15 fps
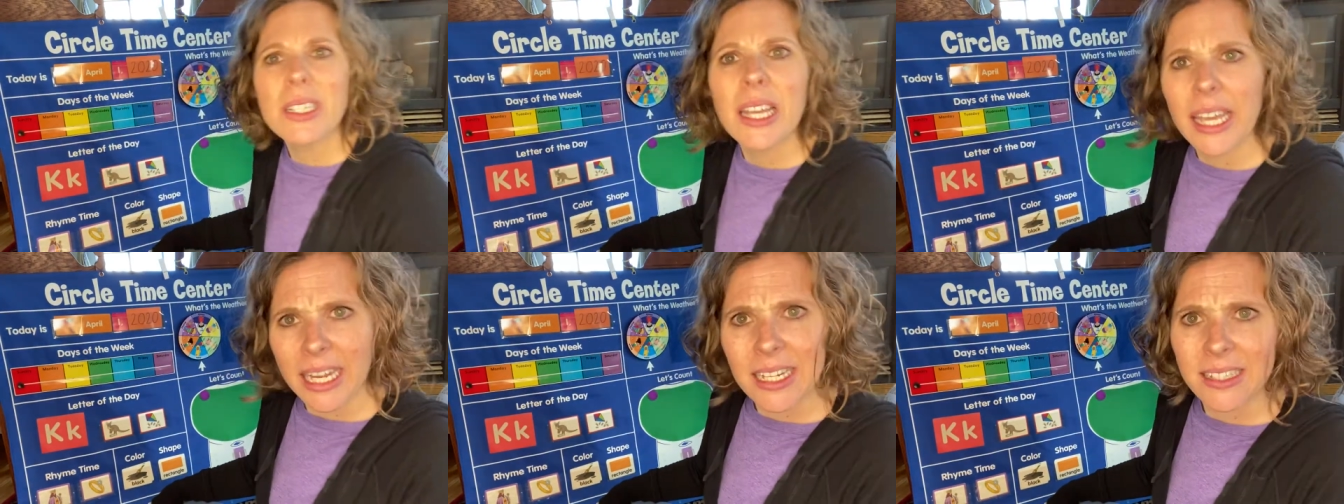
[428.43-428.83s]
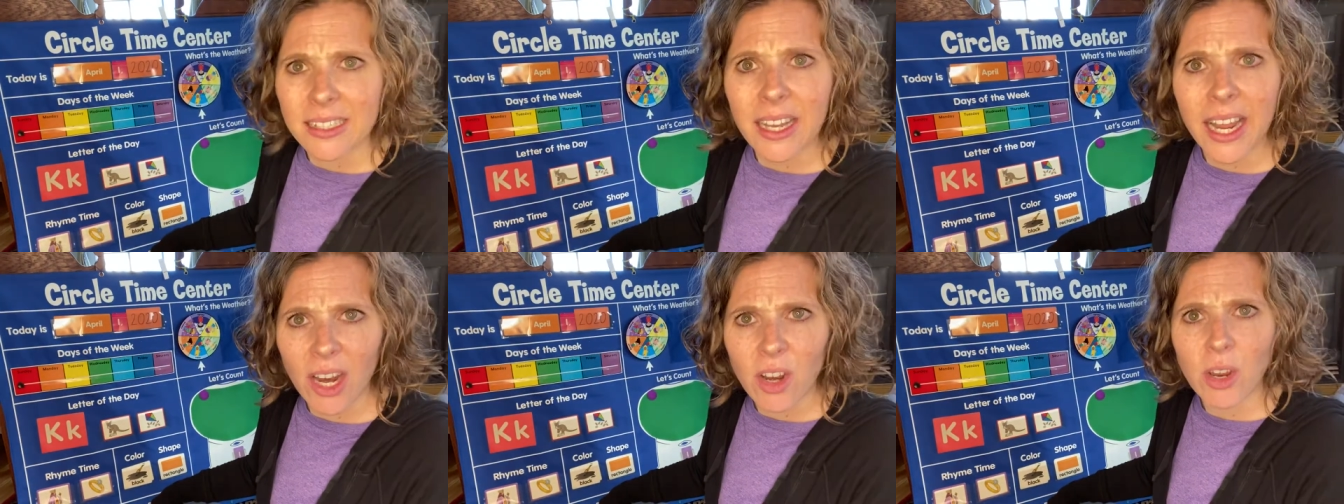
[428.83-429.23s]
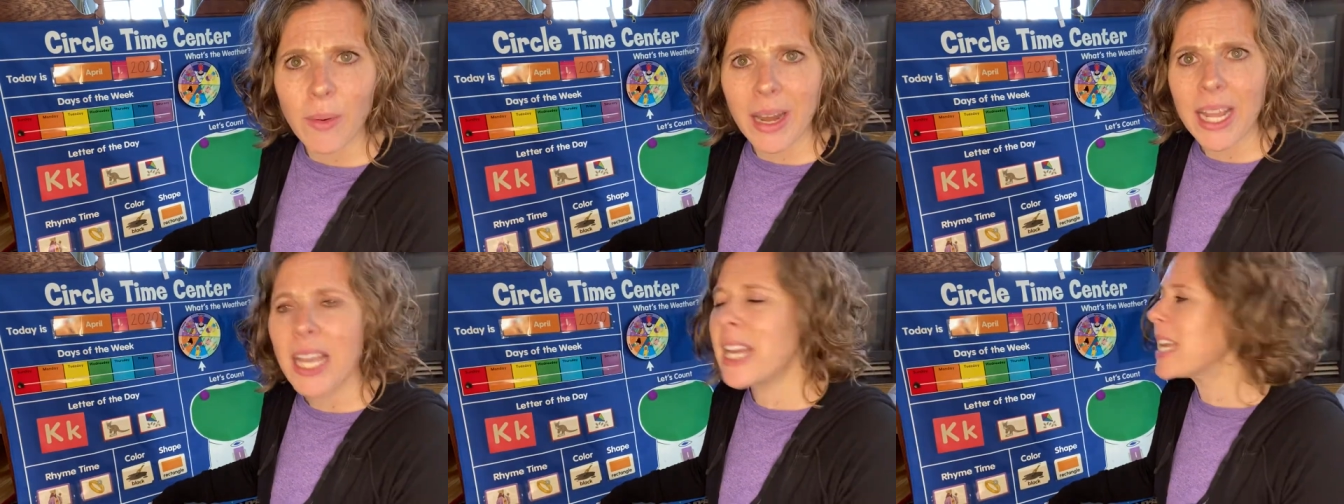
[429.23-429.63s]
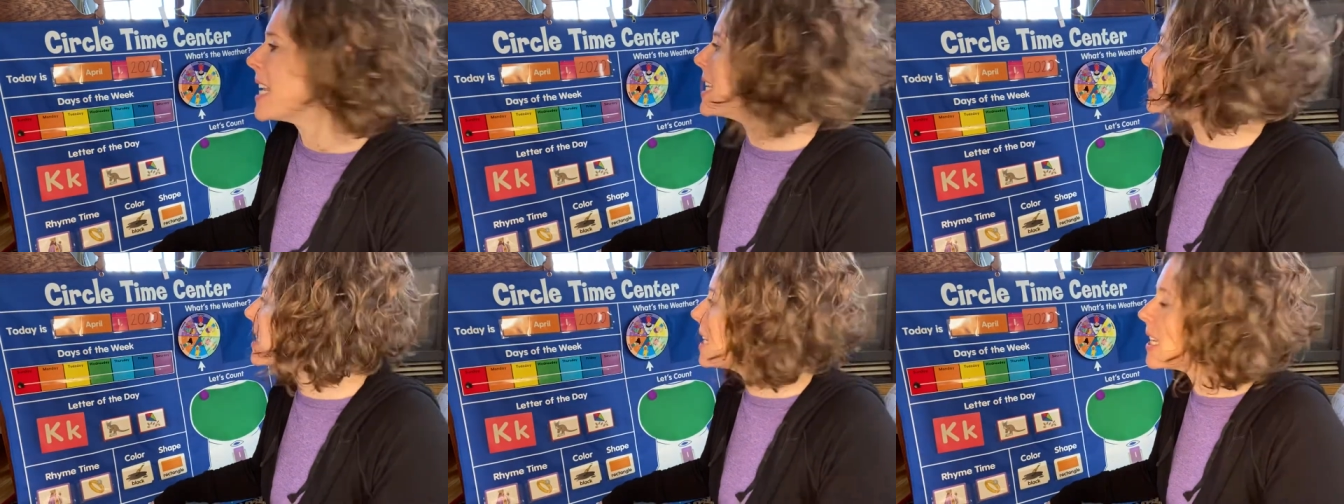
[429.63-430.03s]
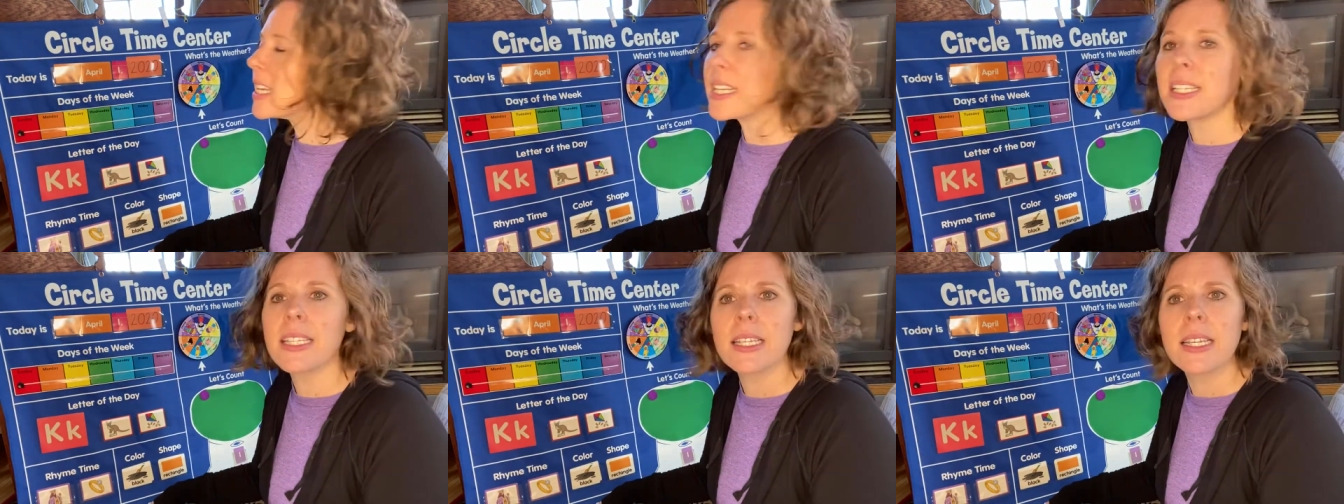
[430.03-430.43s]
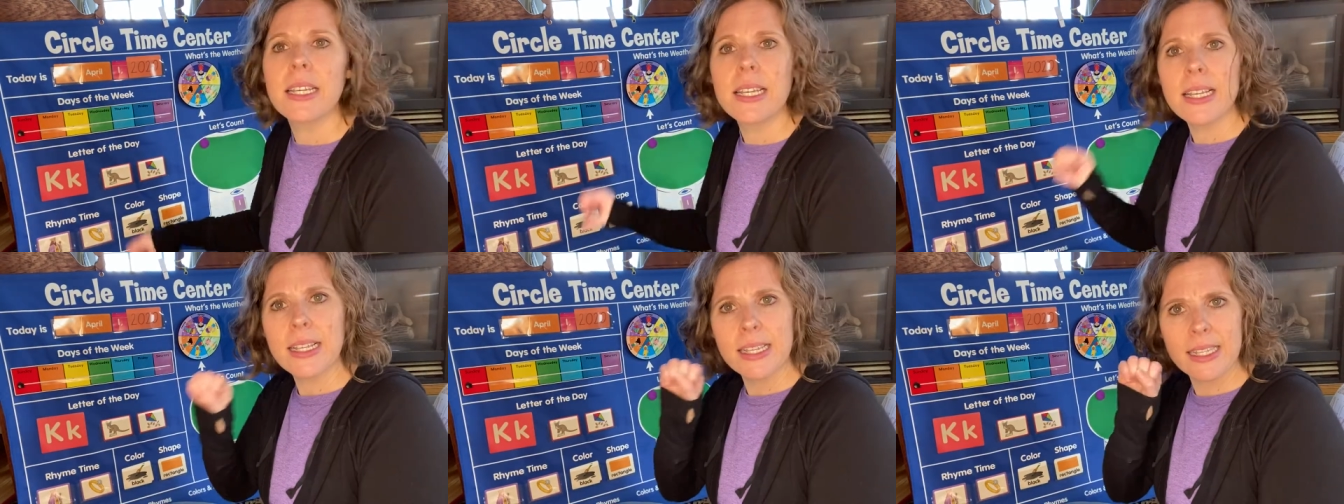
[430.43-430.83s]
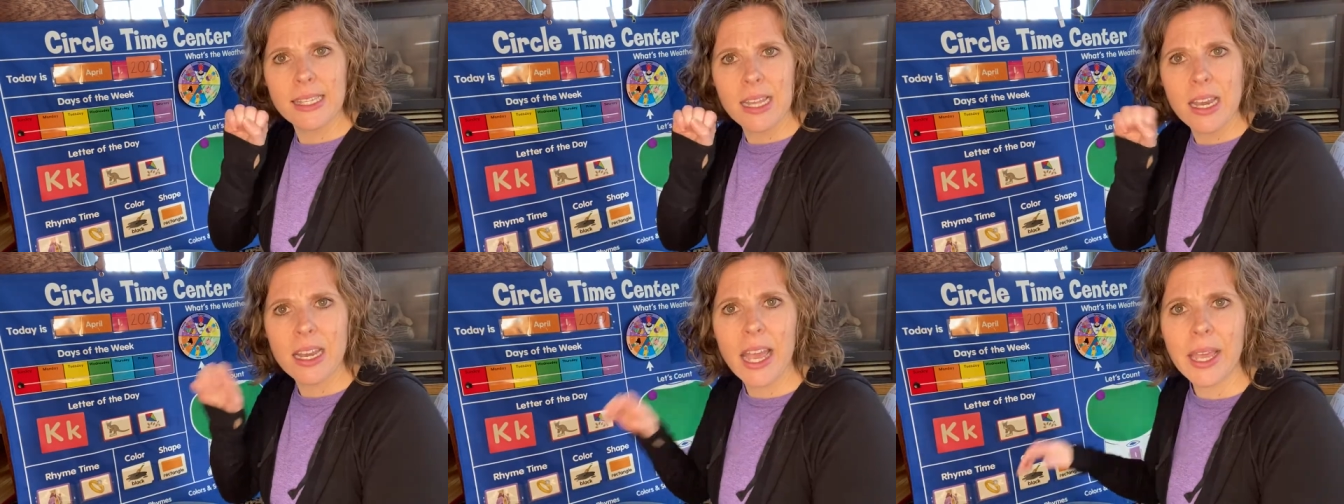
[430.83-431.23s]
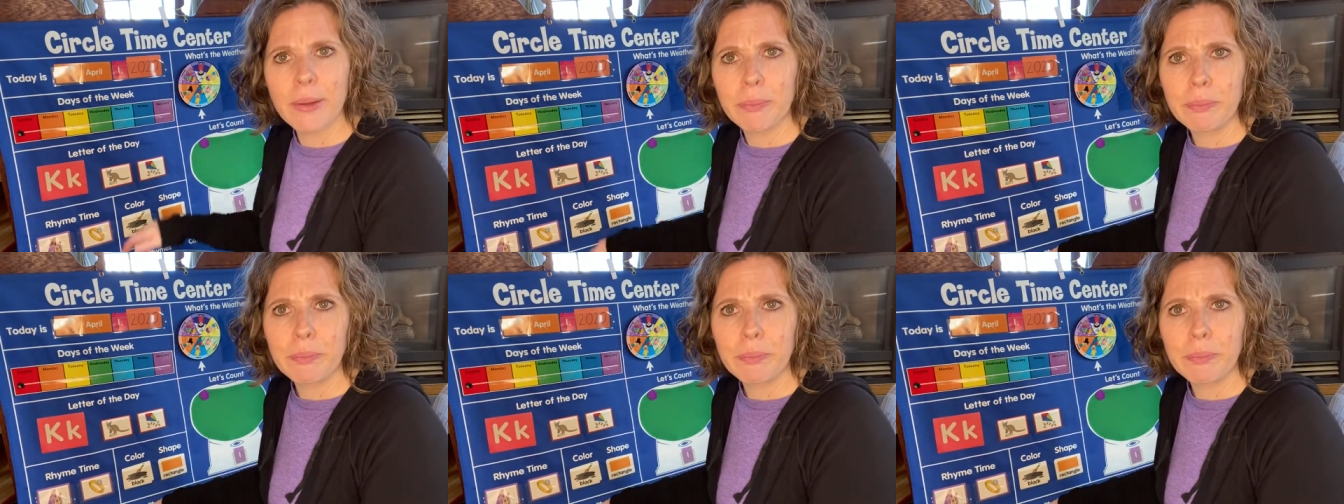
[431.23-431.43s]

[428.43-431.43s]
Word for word: day it is today. Are you ready? Is it Sunday?